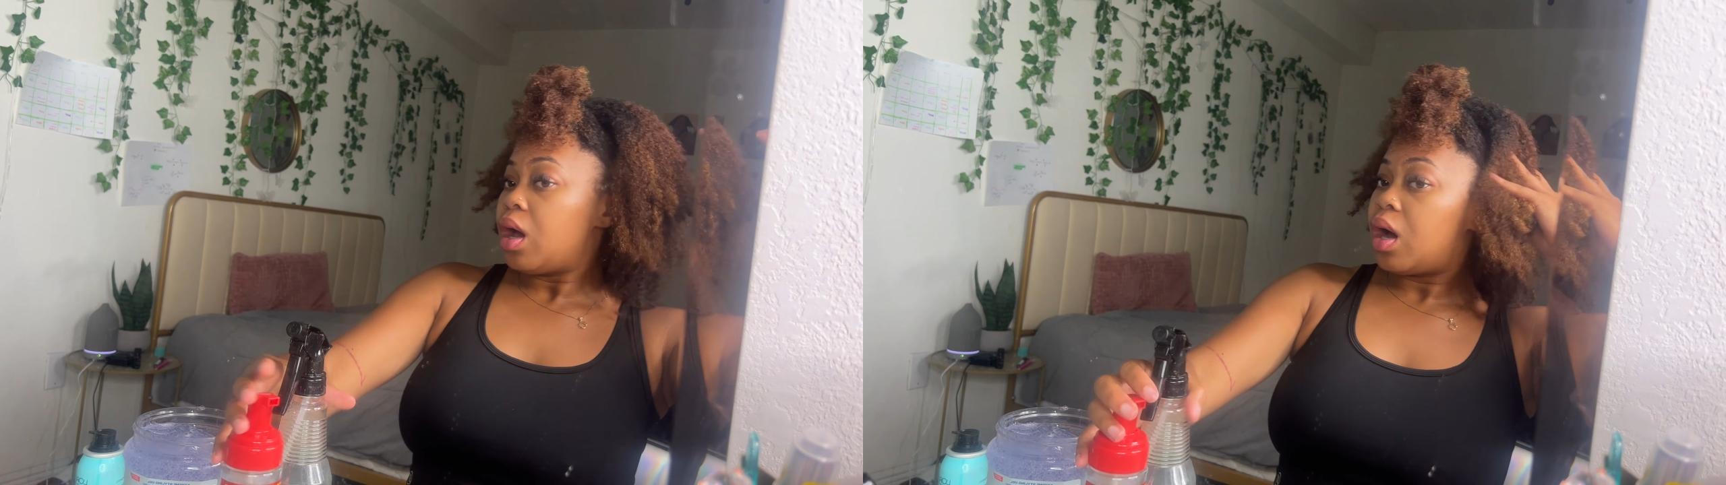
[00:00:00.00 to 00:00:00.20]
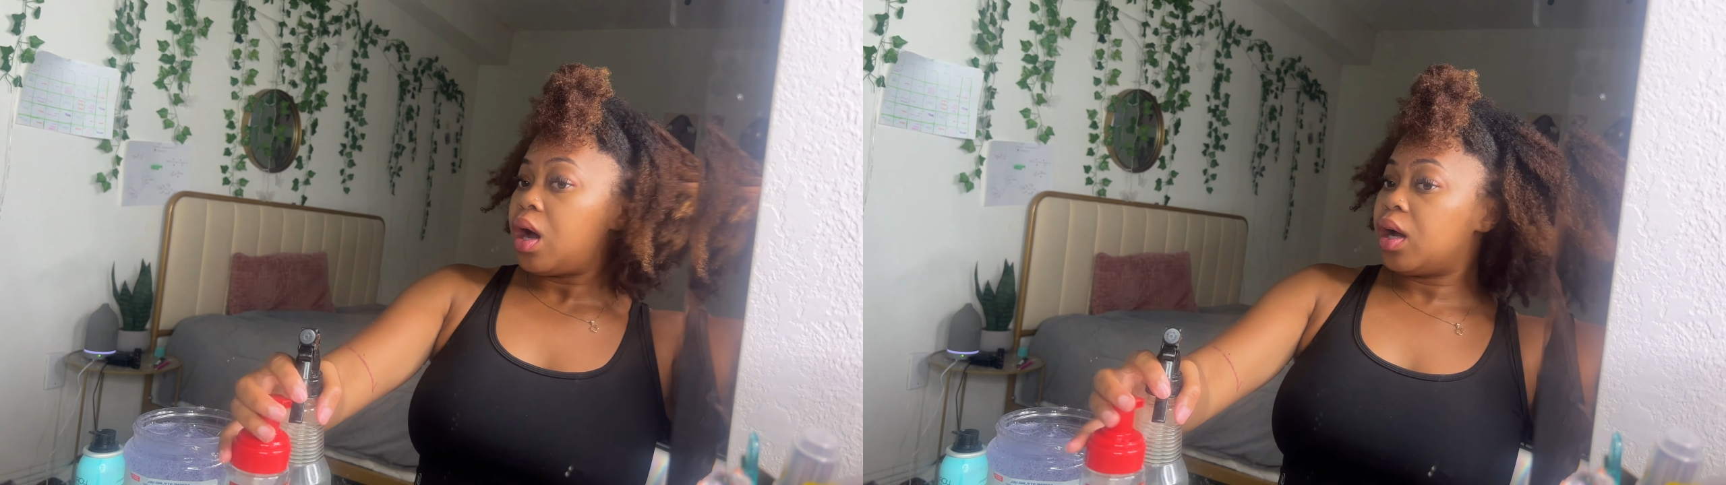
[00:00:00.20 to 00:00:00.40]

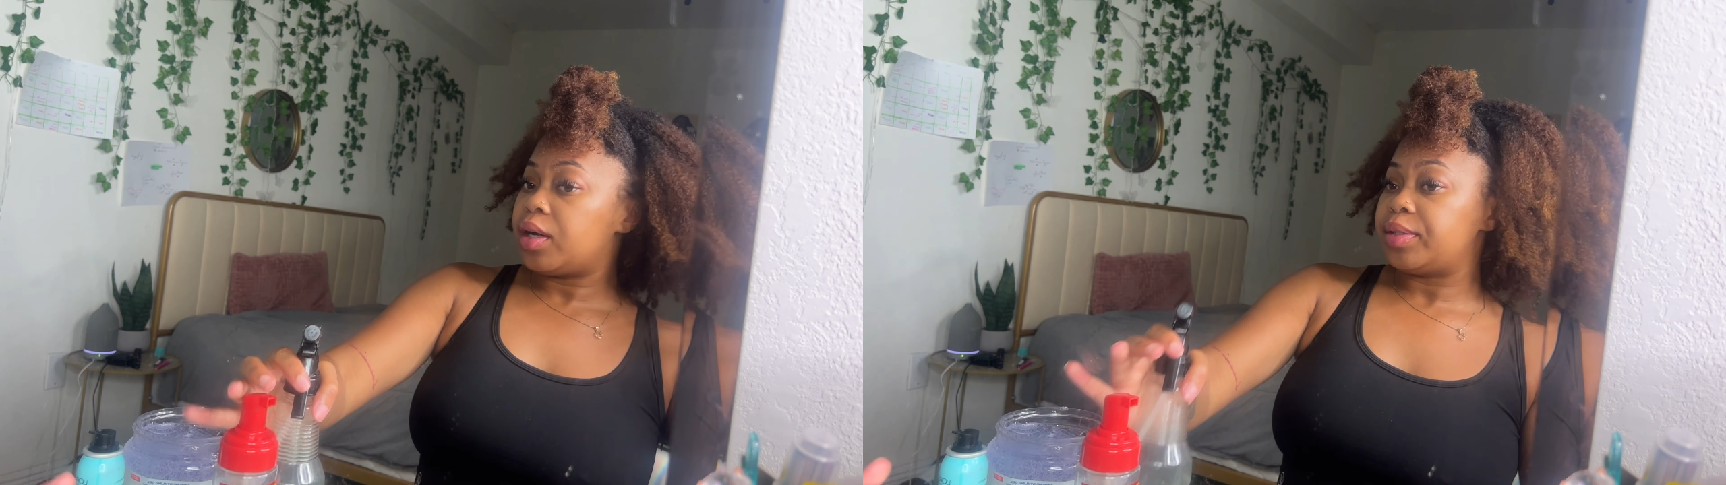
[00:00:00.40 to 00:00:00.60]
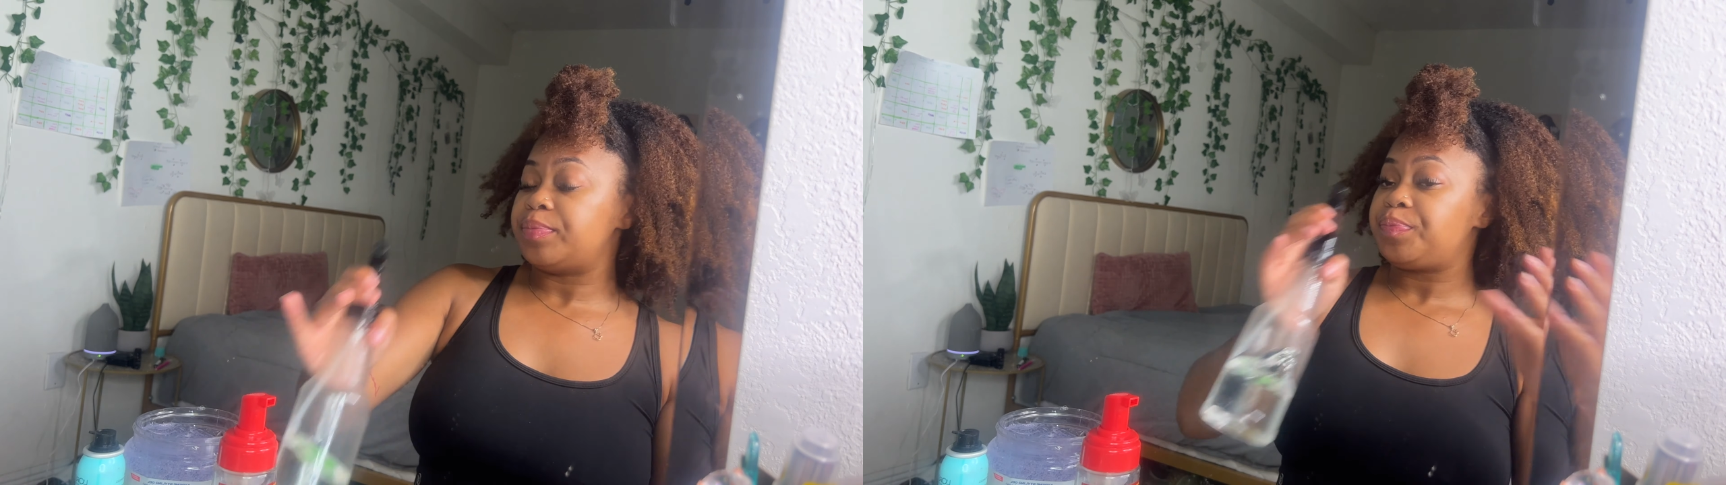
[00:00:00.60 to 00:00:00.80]

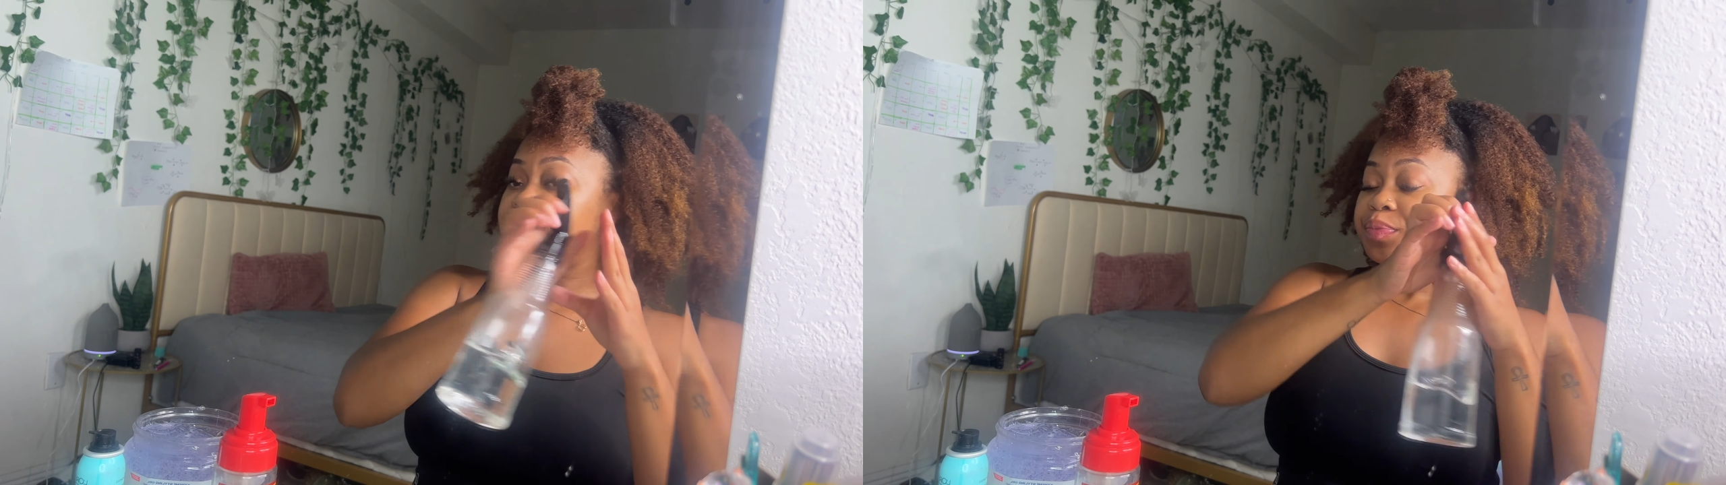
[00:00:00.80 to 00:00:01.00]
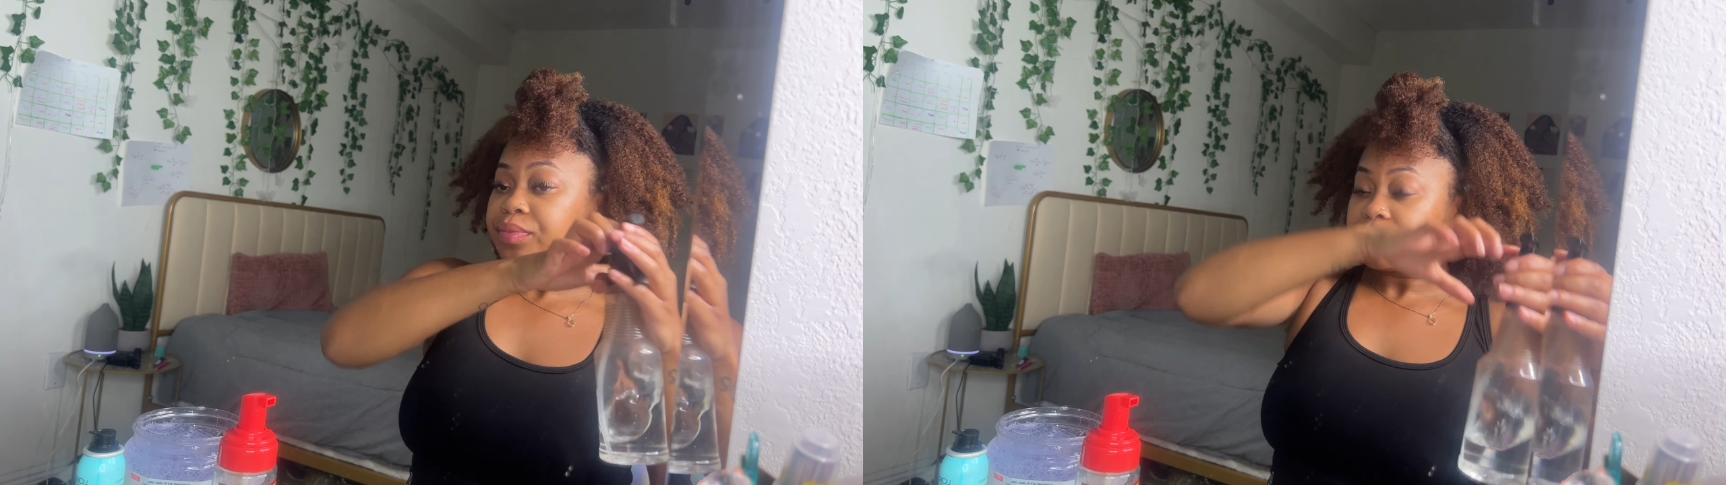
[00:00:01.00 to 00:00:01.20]
um,
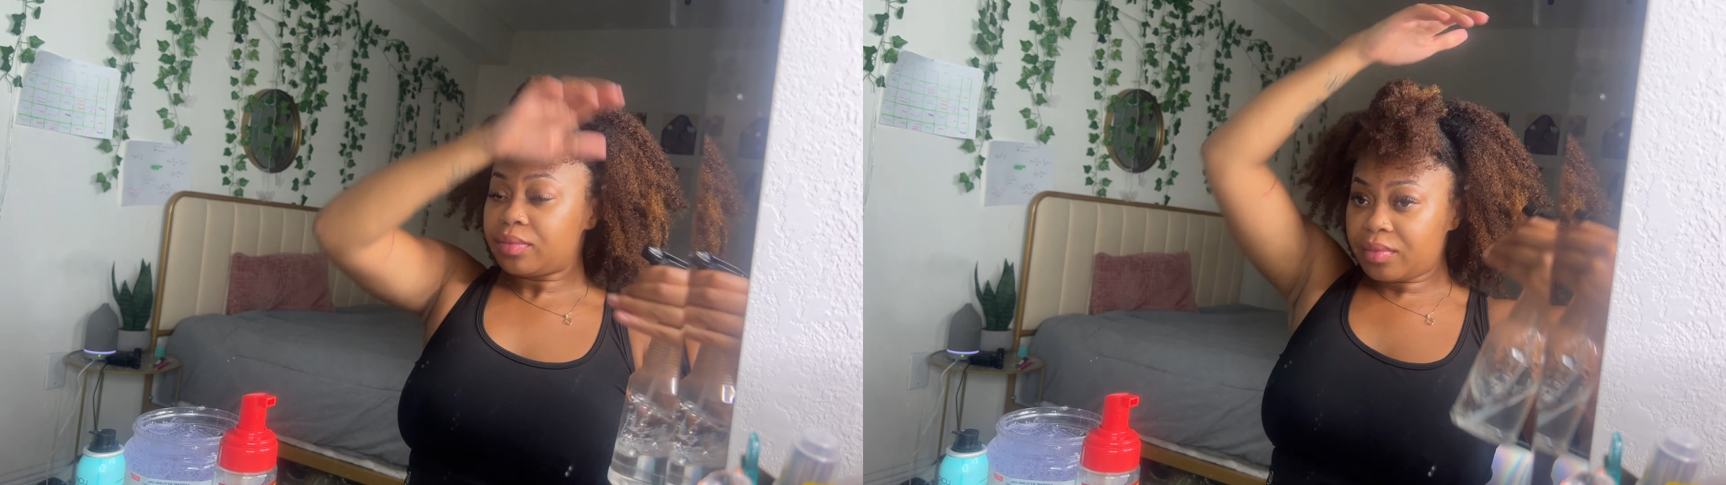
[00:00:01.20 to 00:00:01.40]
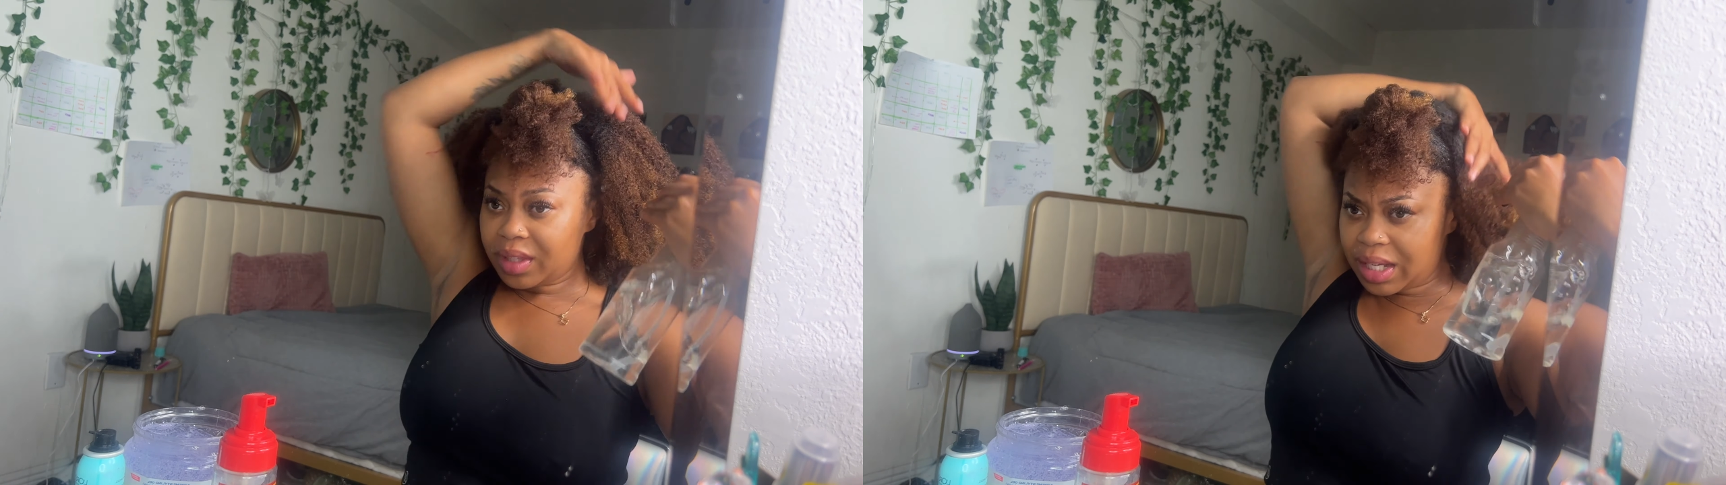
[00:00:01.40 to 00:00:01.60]

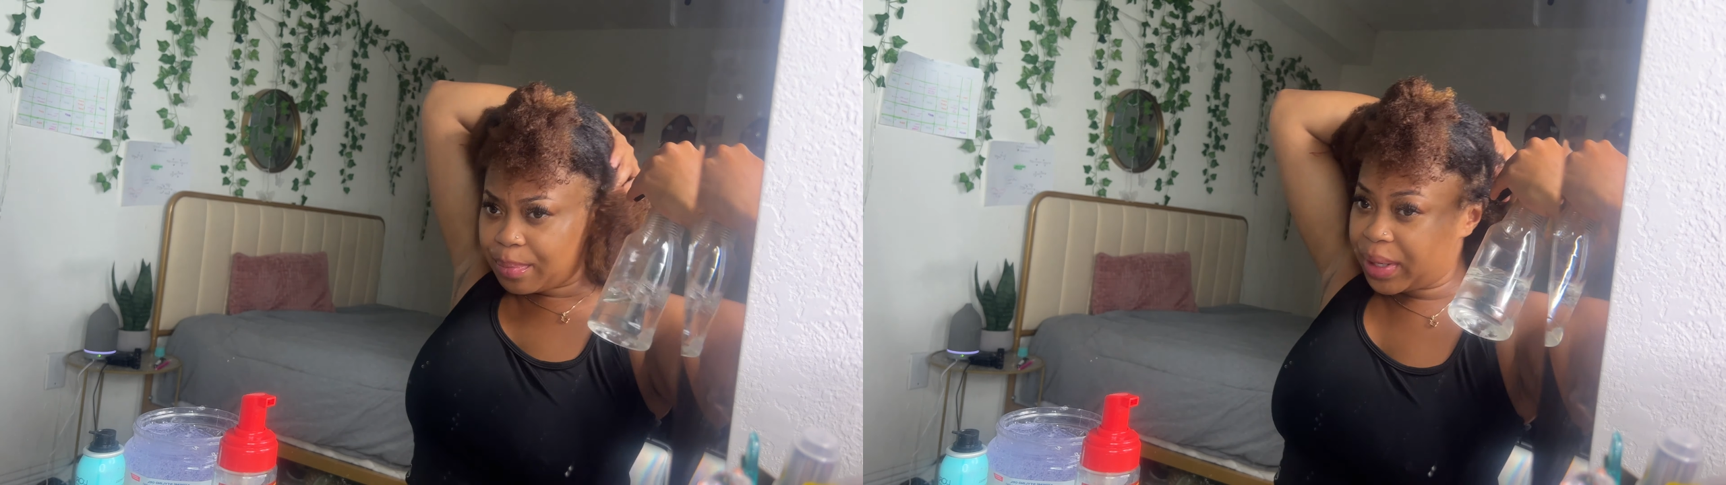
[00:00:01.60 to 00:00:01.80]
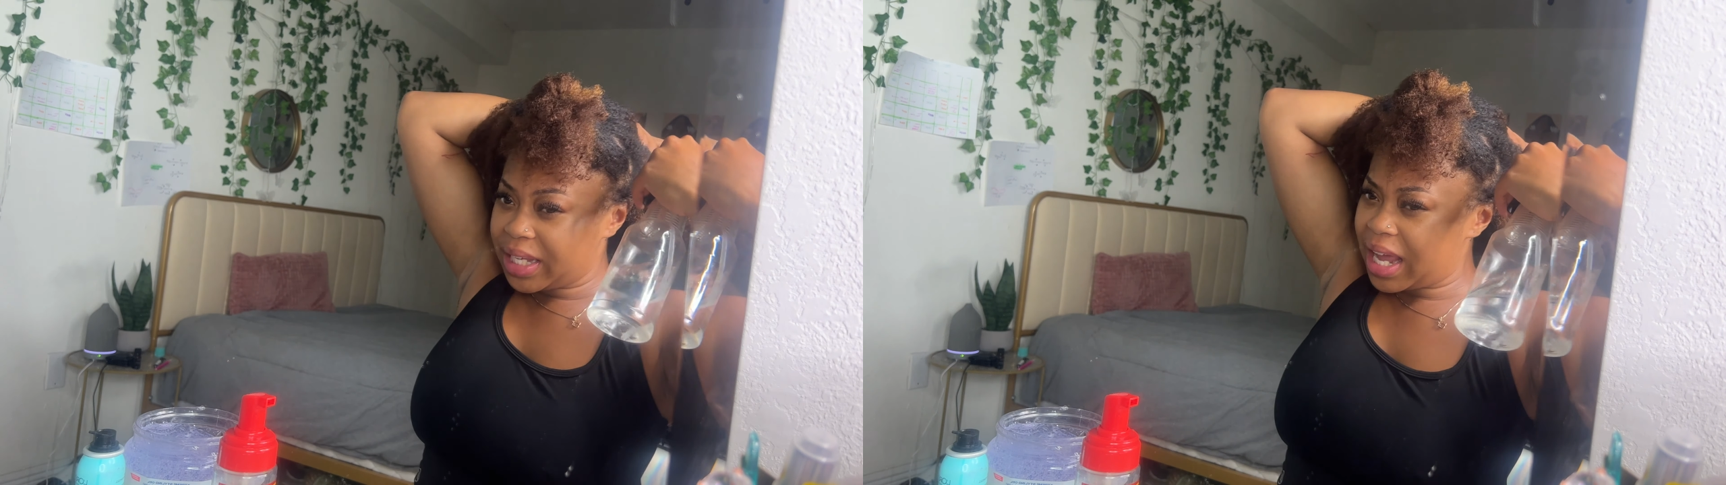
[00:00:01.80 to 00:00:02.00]

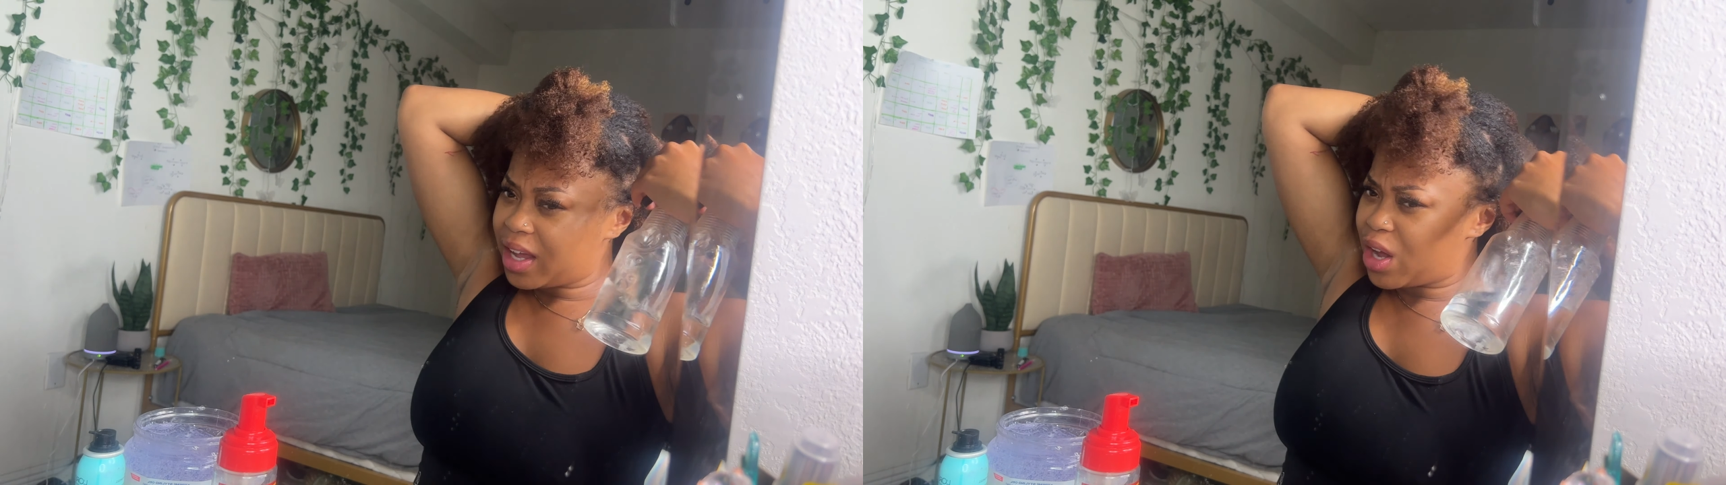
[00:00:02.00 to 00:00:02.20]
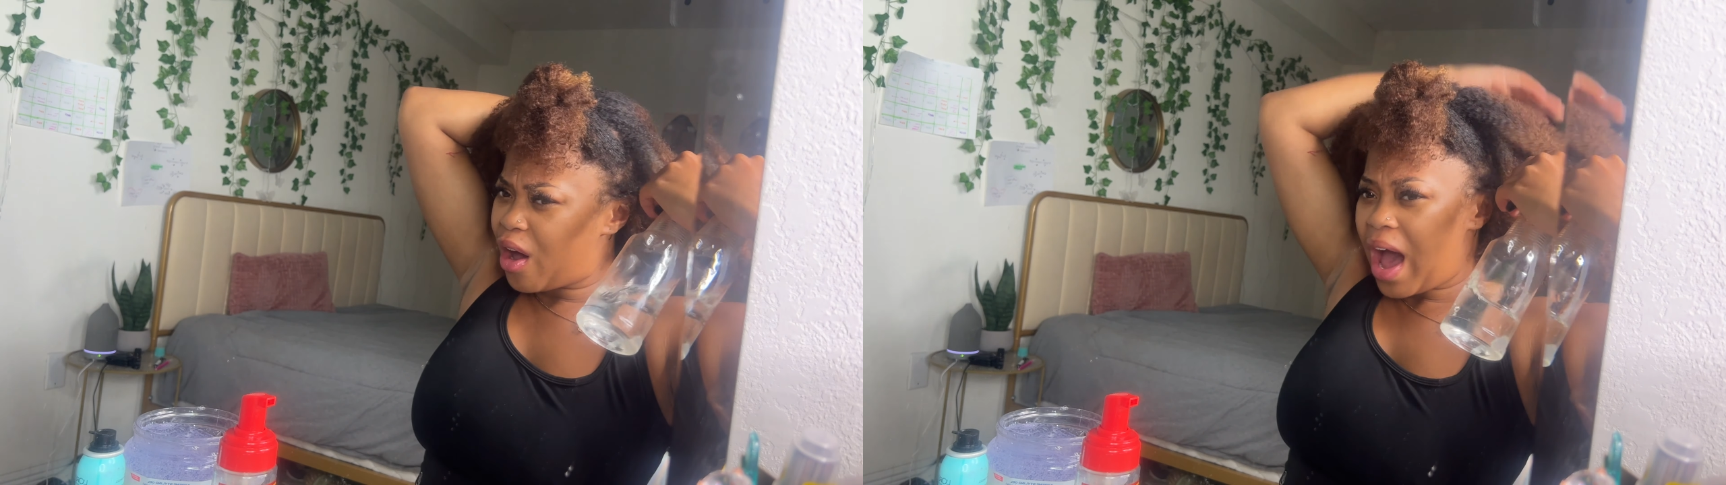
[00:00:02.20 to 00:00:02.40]
but yeah, y'all,